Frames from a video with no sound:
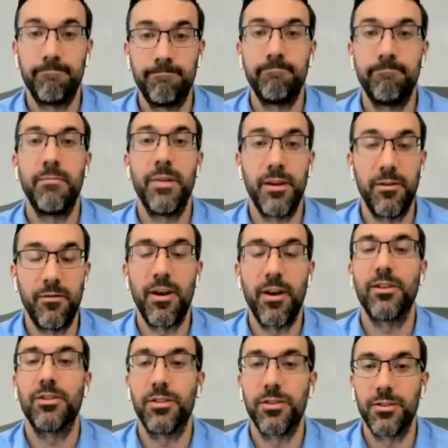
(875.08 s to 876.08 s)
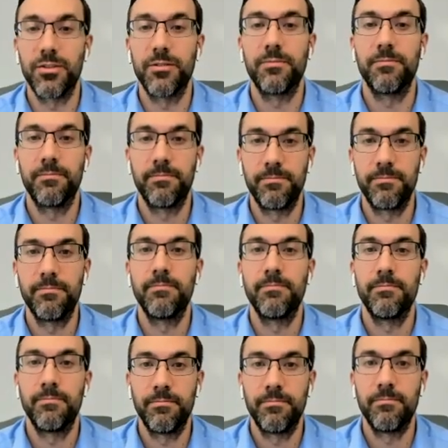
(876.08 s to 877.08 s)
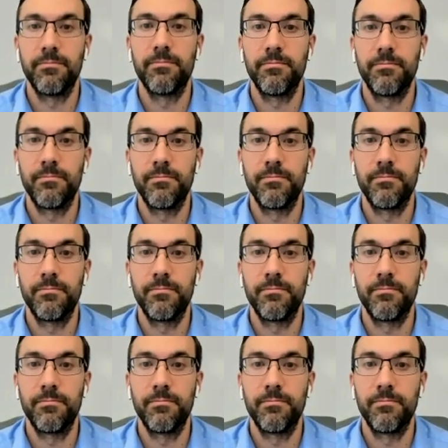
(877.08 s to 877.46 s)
research and things like that, but they've extended it,